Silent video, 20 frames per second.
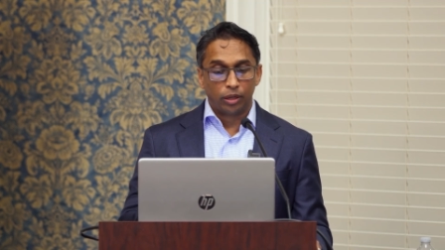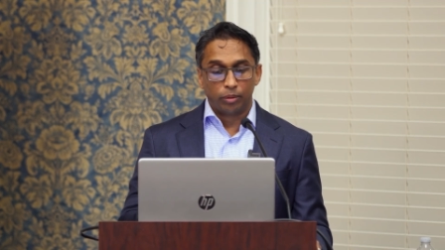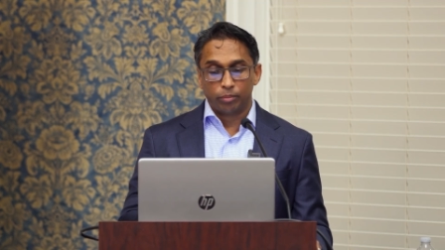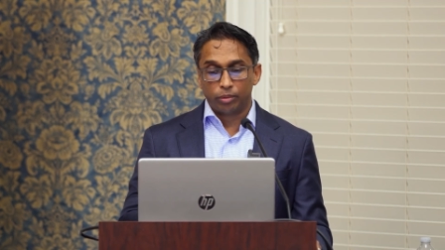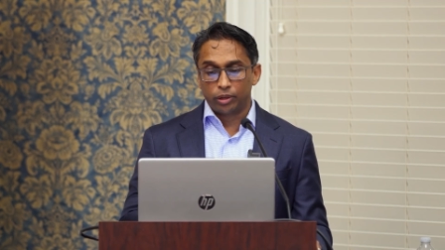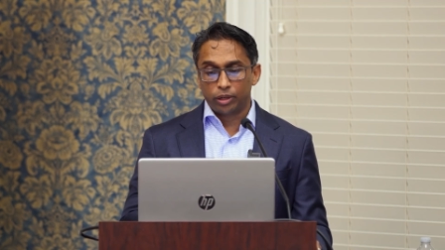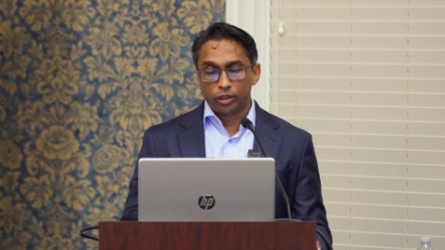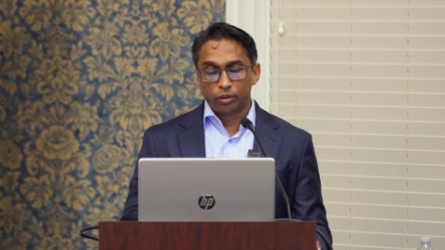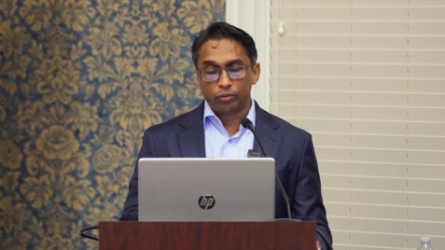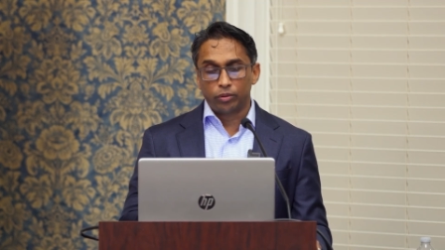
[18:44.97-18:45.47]

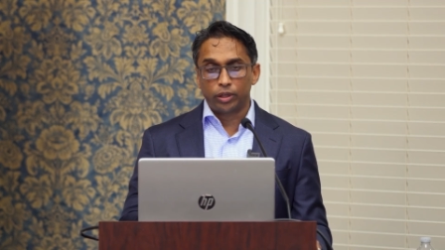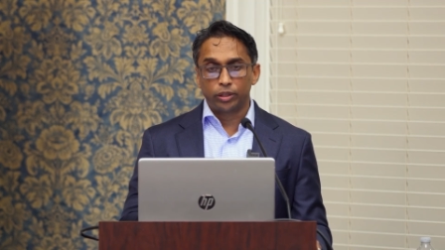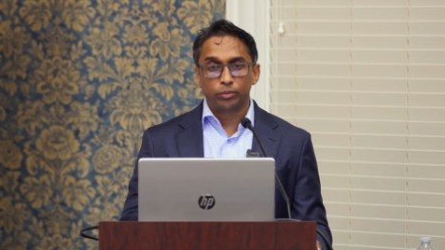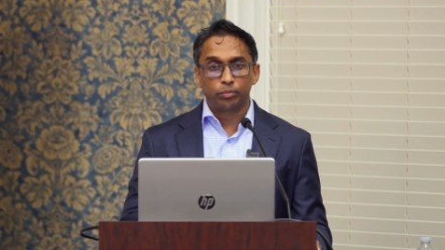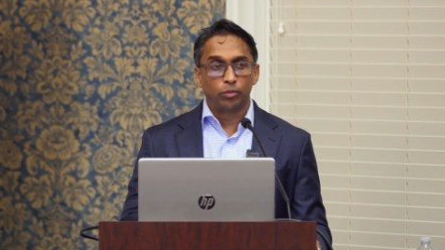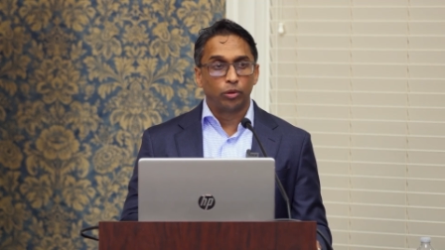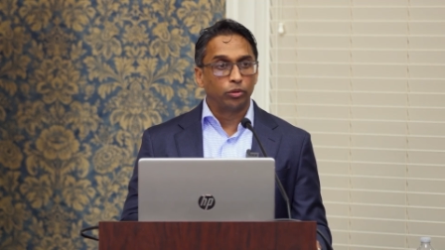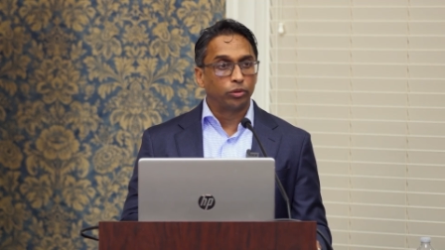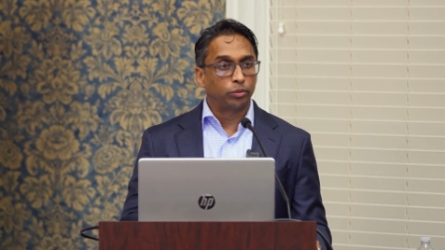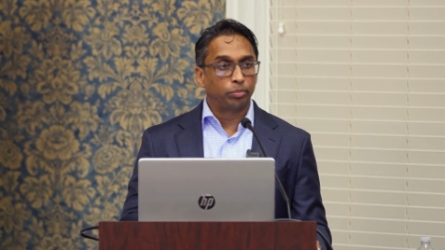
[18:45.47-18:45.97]
But otherwise,
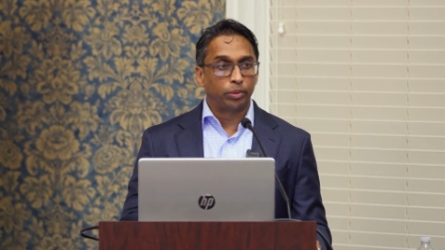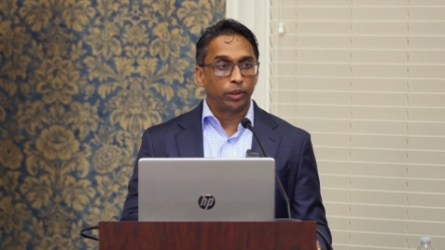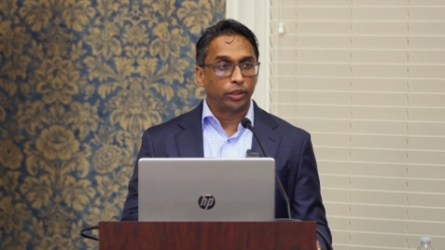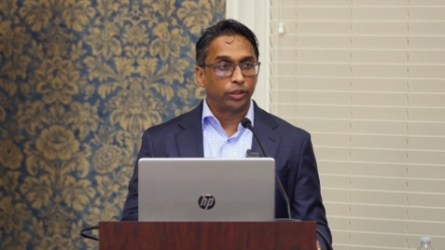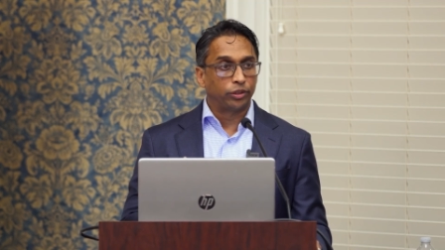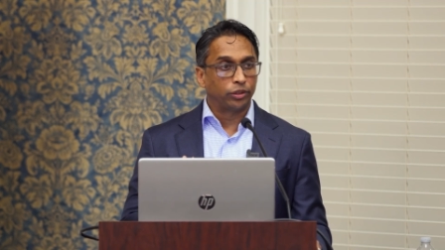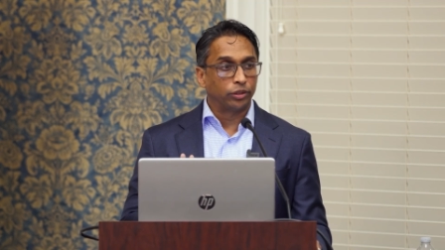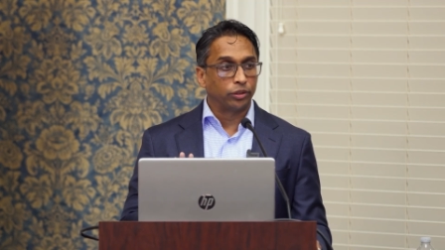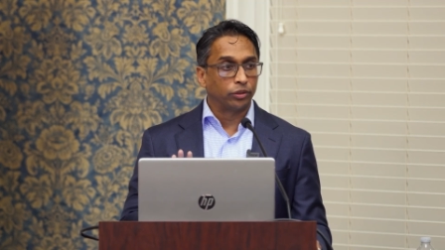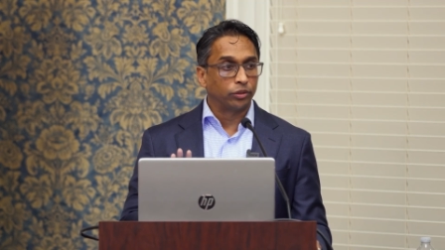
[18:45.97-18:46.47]
most
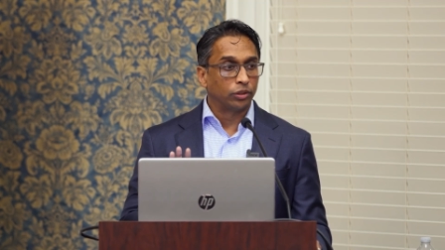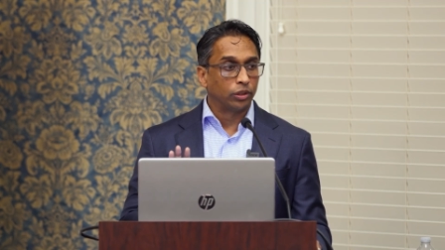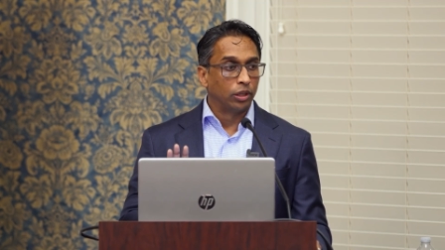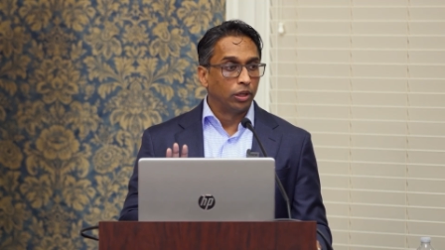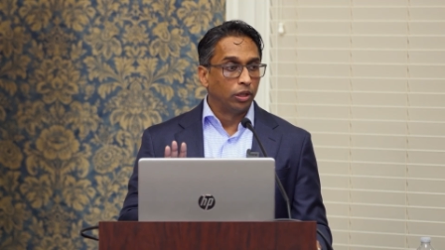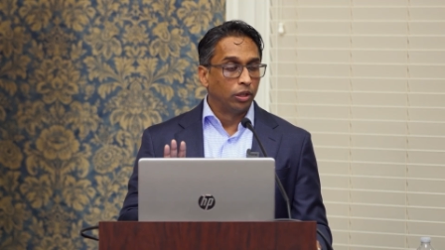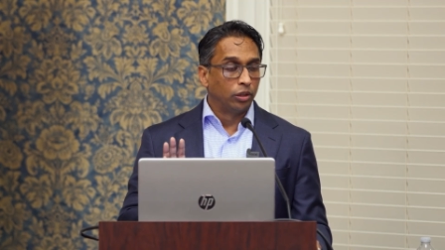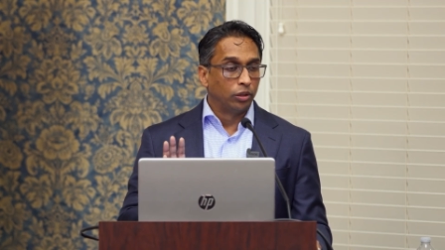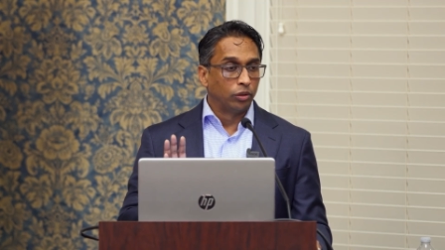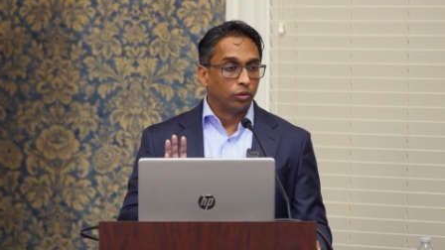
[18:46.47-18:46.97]
patients
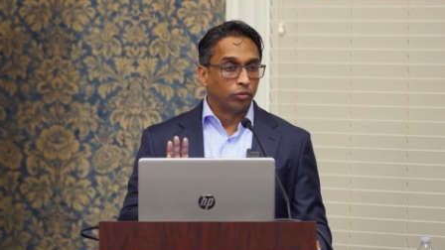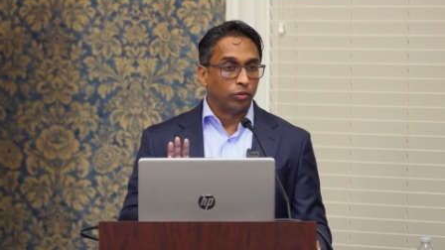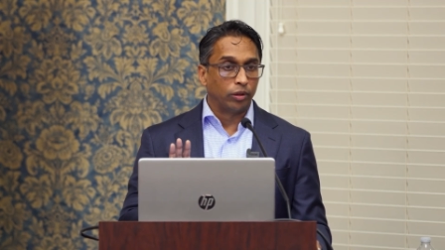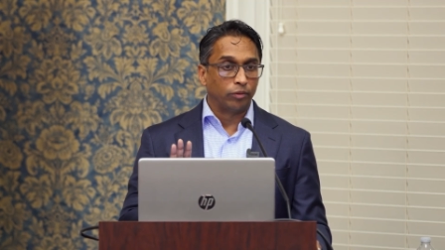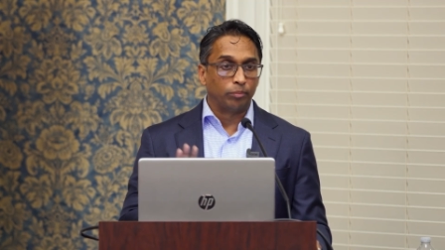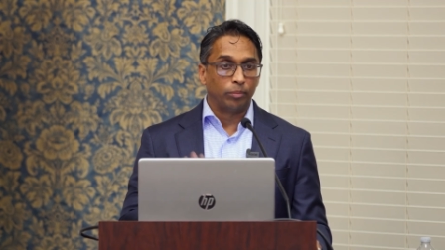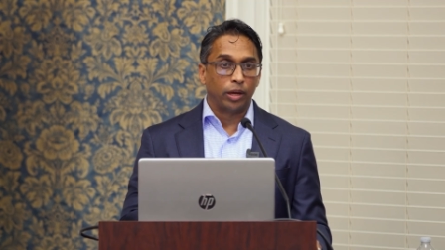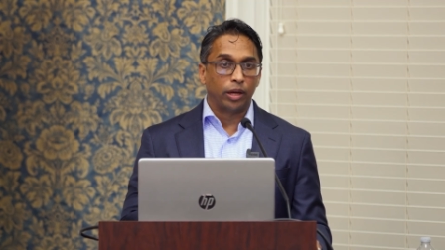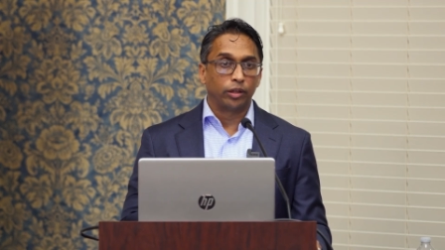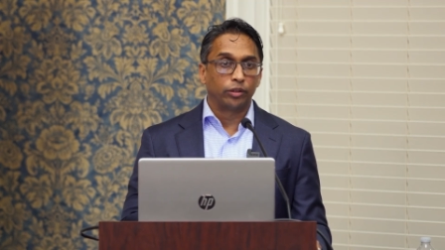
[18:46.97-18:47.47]
who
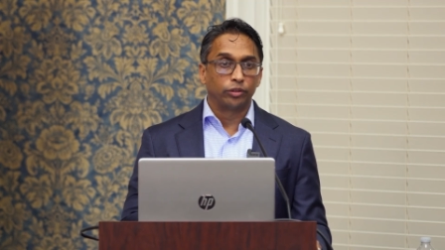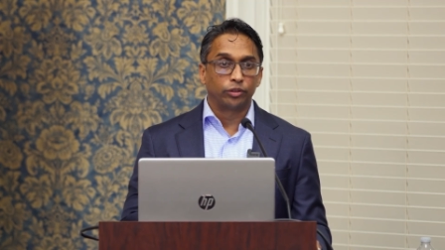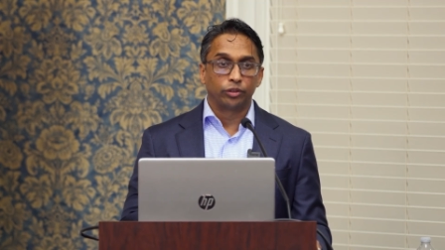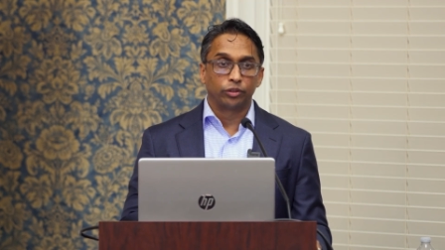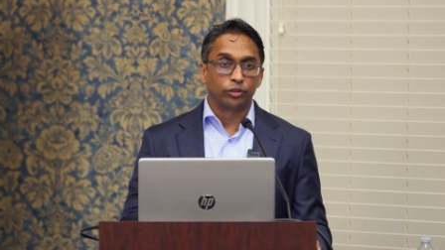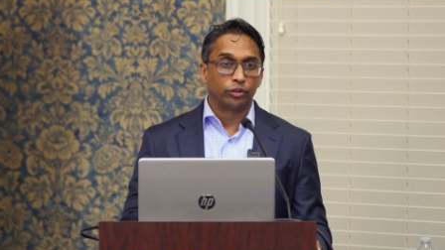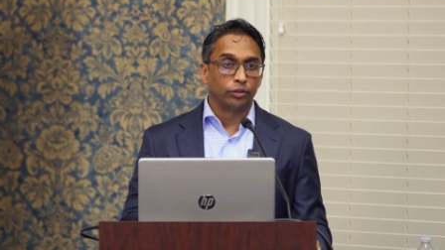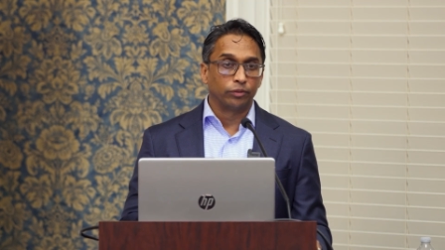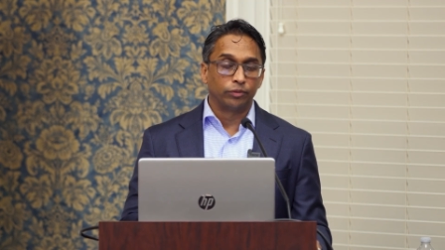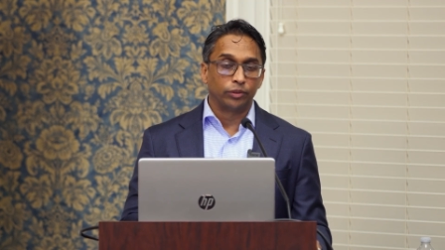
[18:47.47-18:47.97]
have moderate
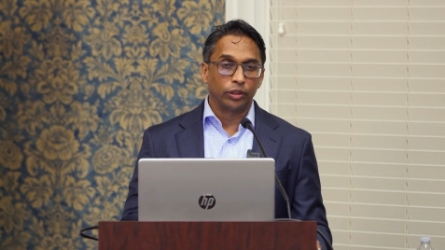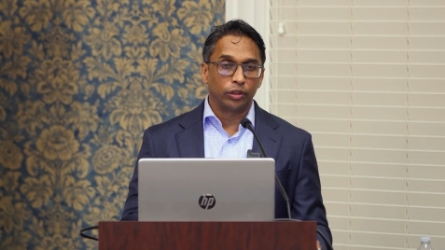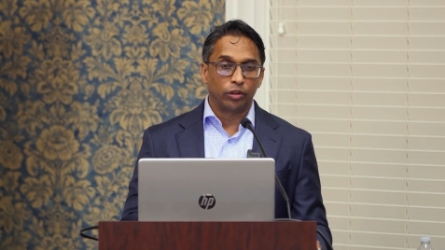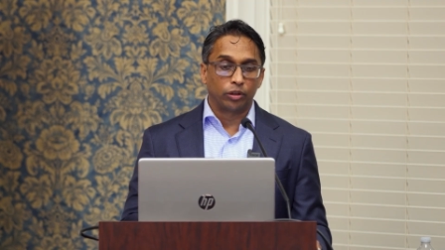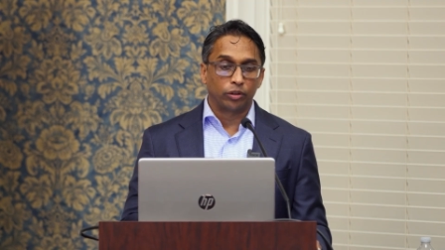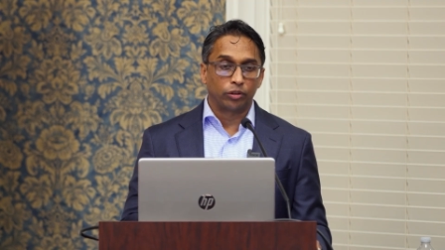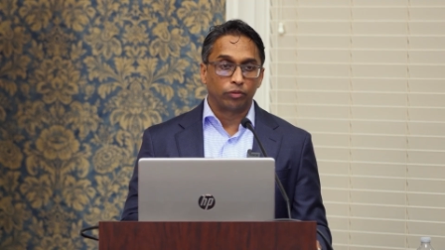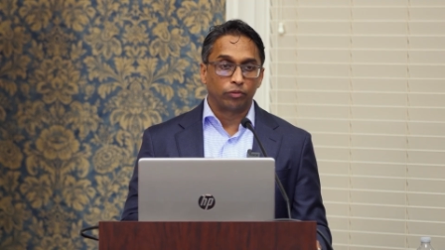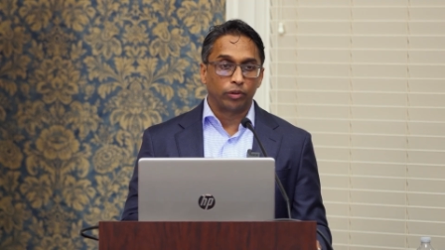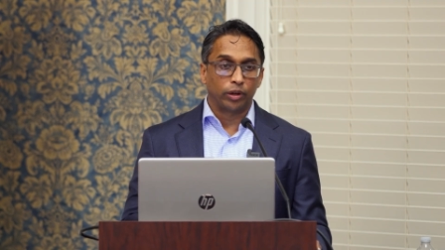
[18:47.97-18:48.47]
to severe
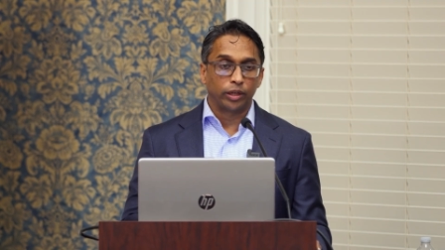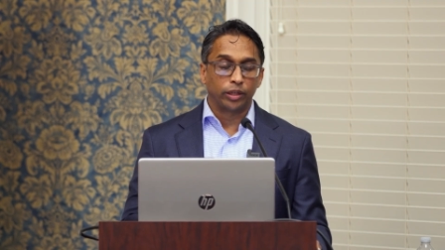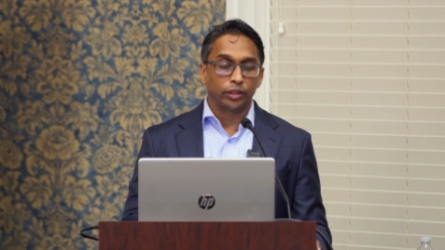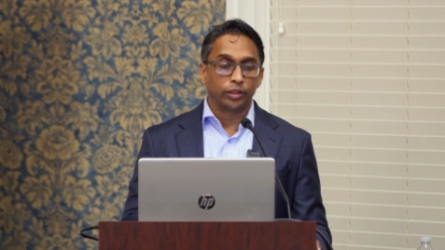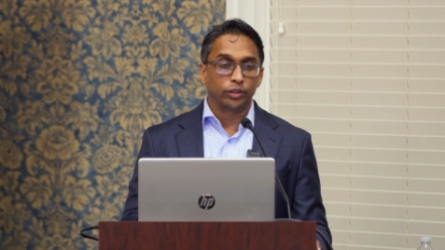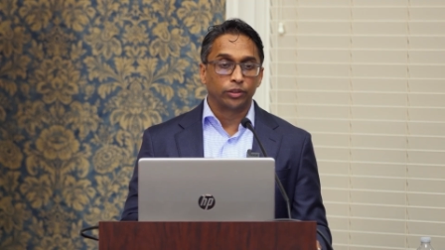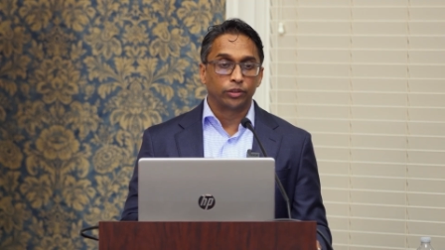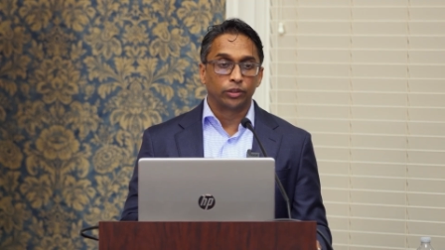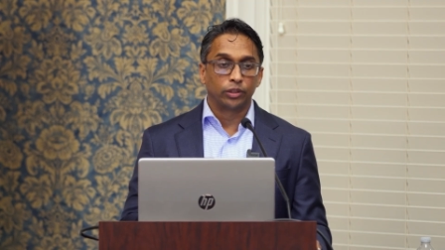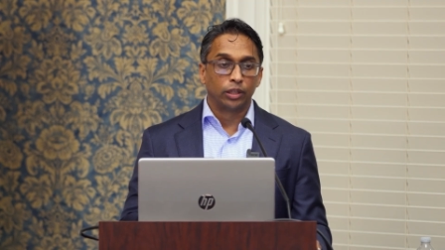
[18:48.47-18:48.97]

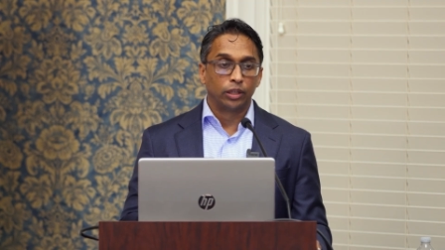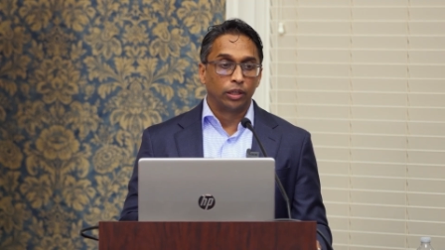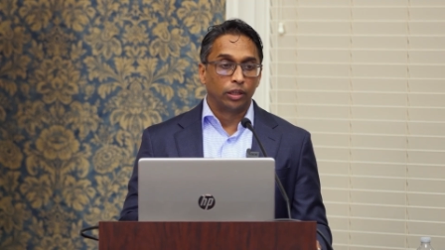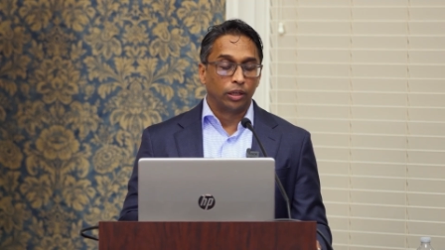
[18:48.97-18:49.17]
arthritis